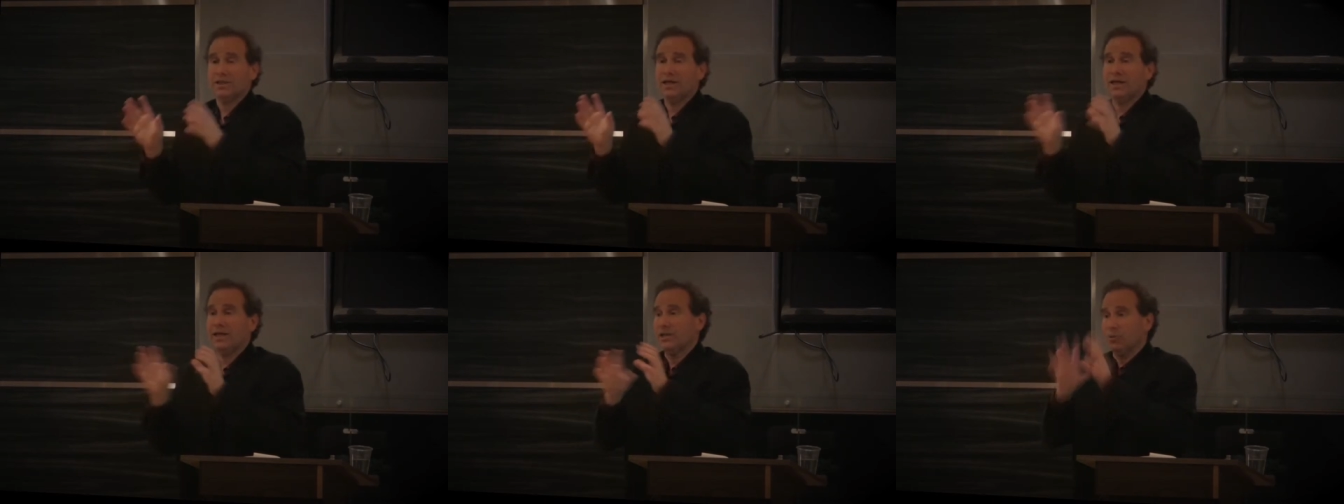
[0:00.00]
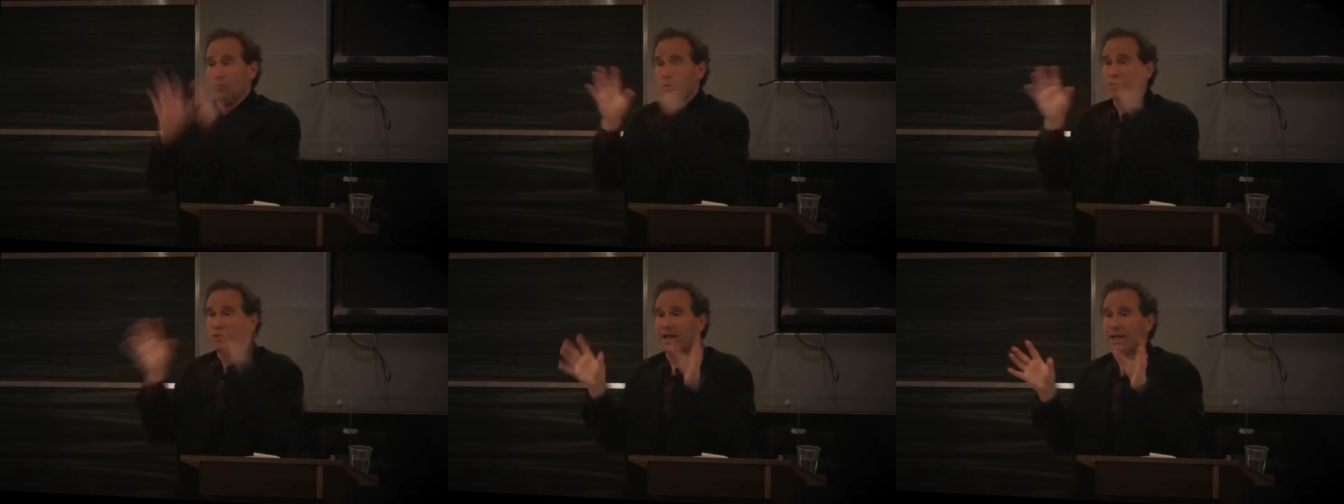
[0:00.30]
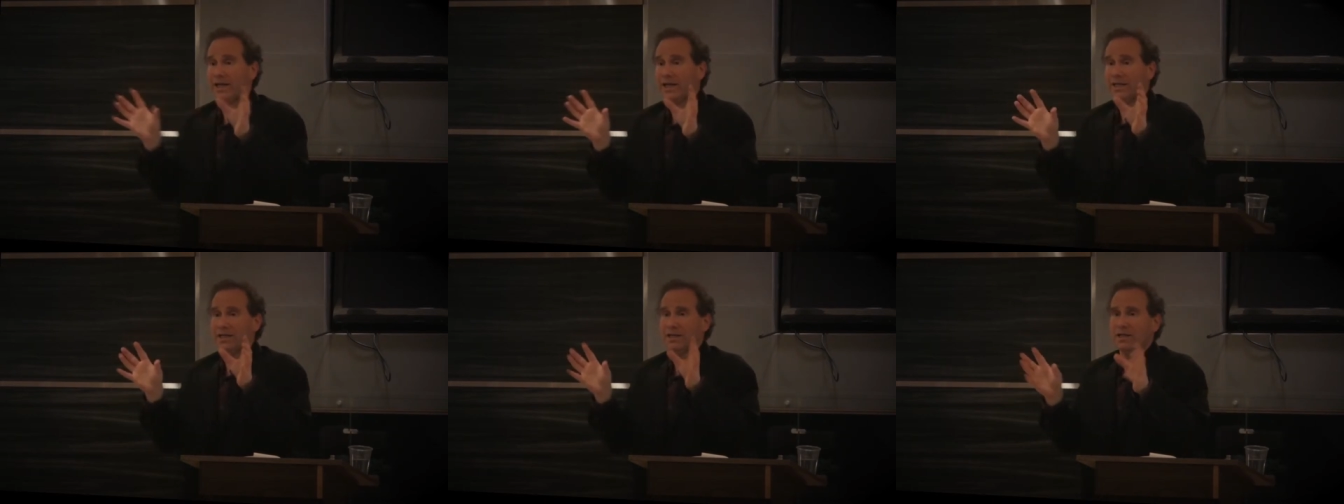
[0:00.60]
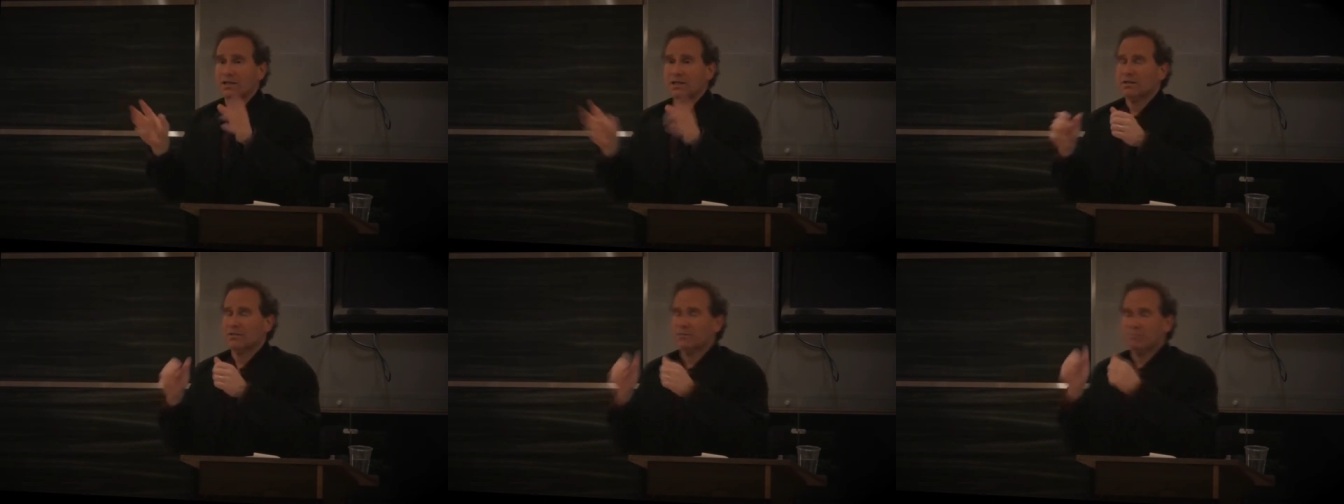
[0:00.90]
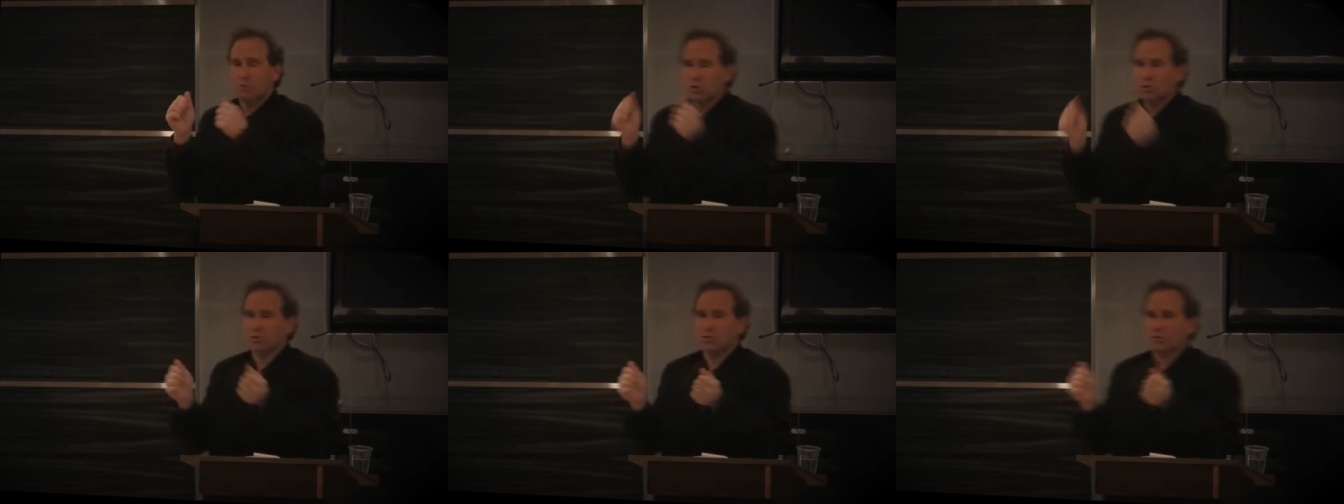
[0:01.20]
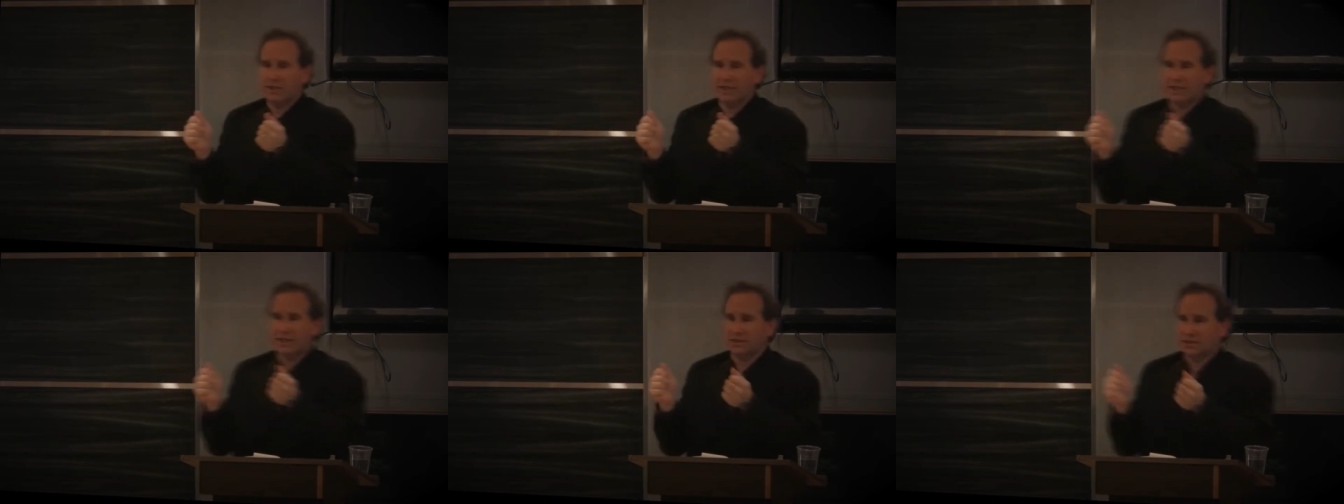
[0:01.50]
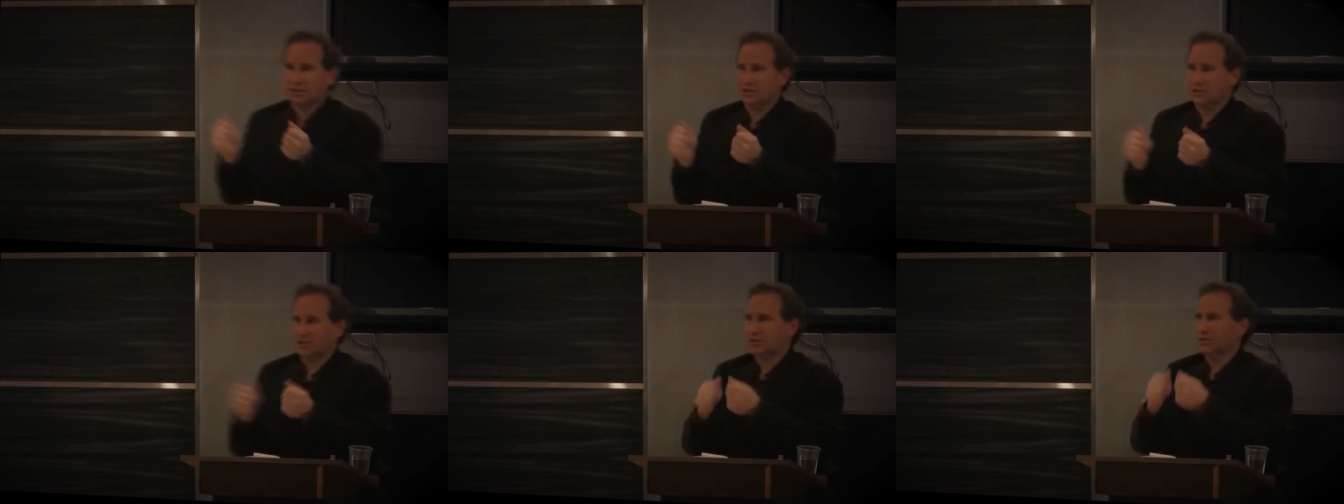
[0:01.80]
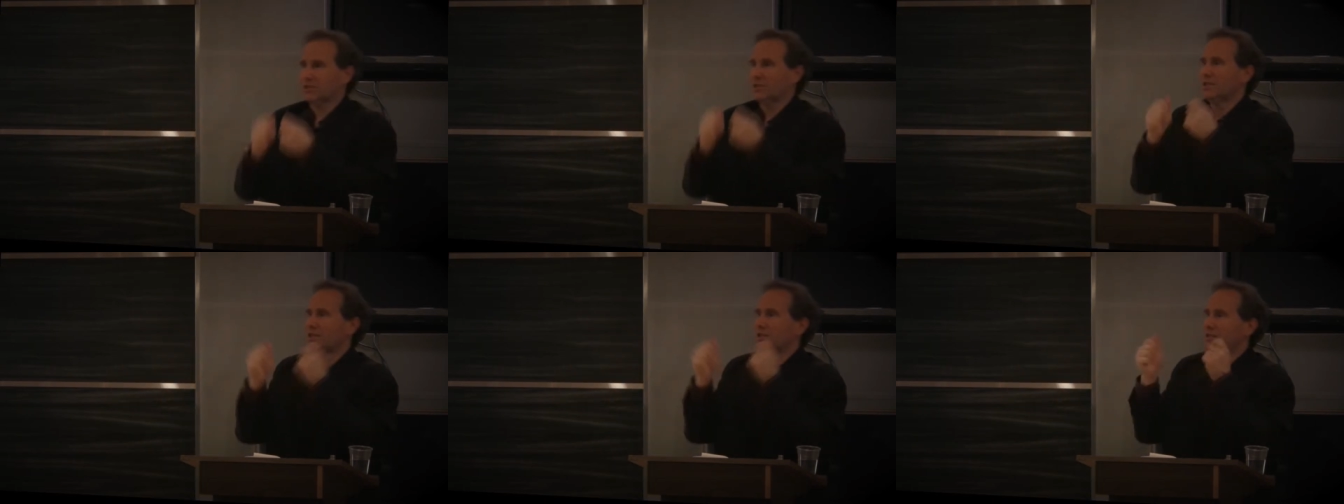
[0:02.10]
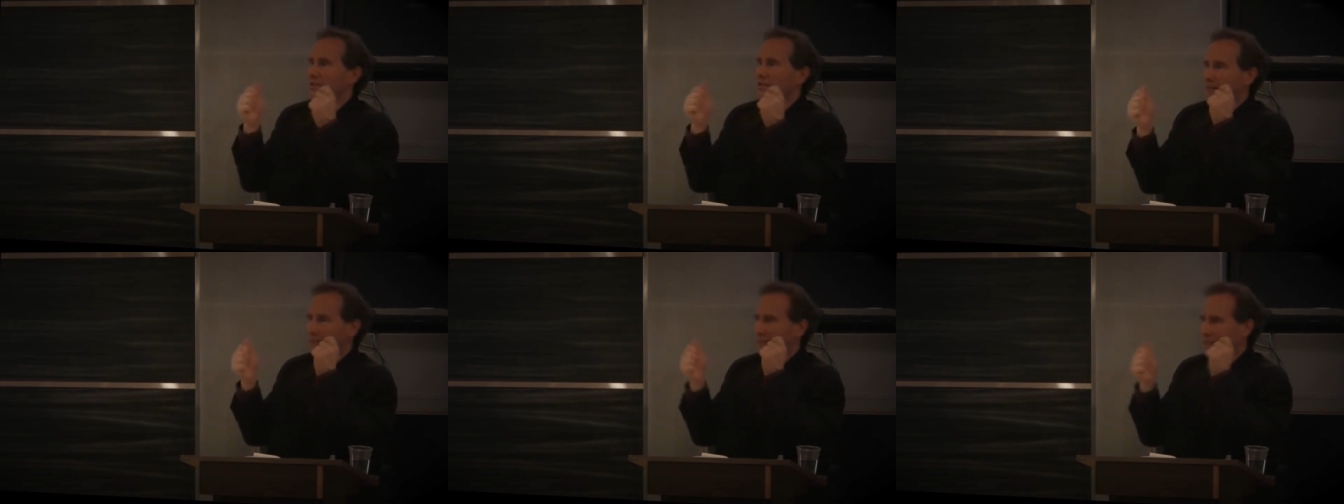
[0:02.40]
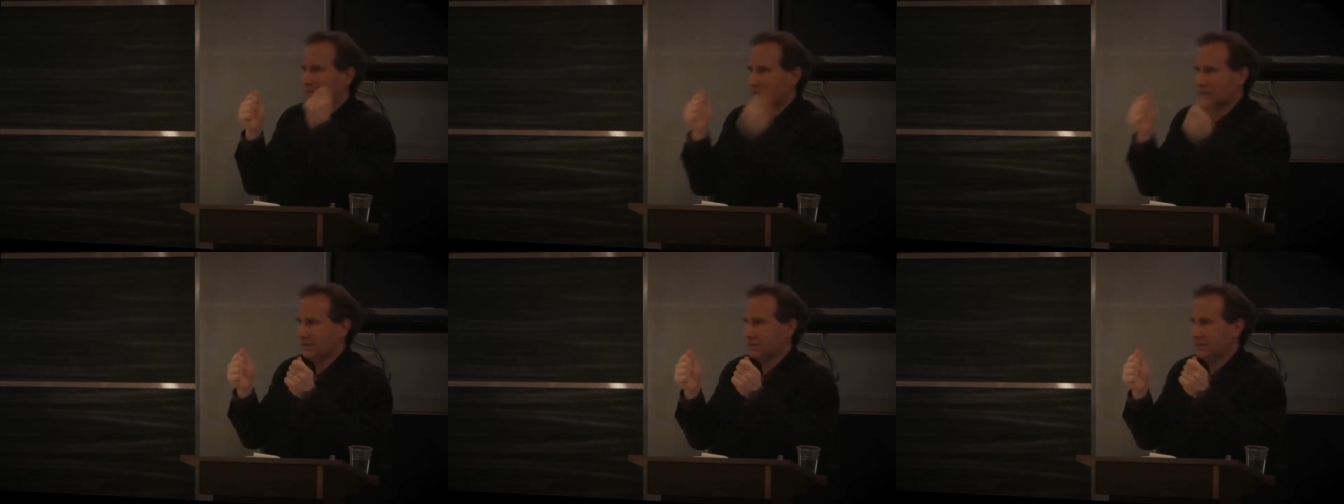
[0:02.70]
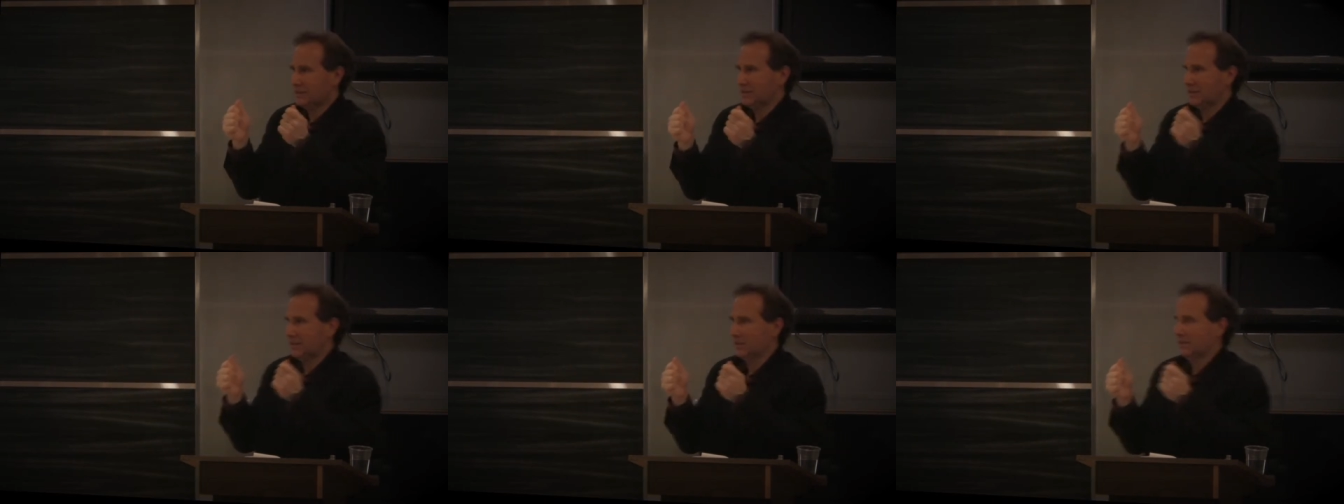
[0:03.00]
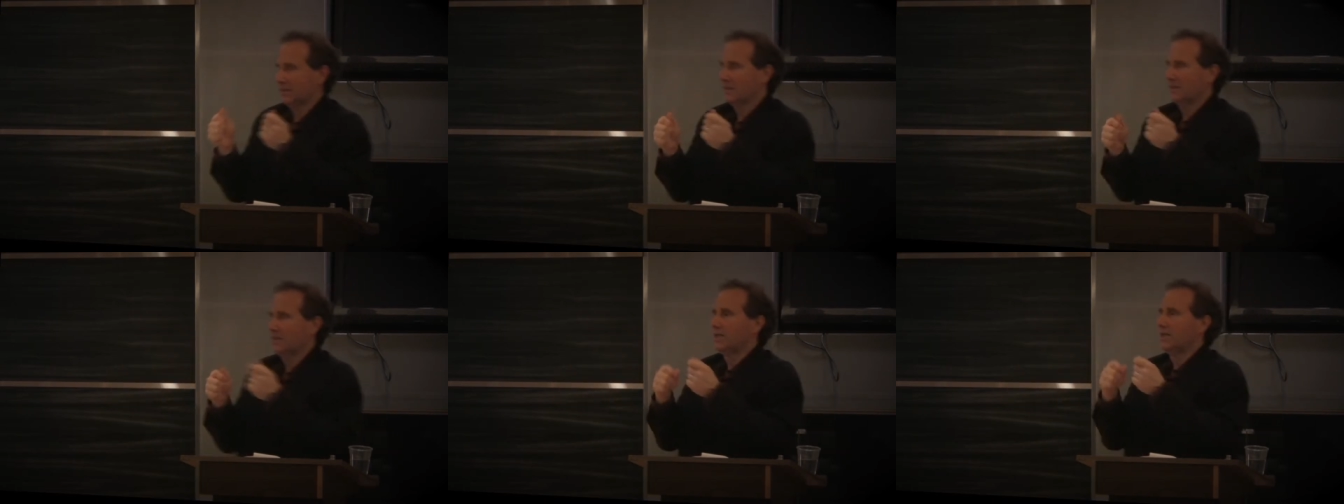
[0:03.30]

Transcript: And there weren't any computer disks that existed.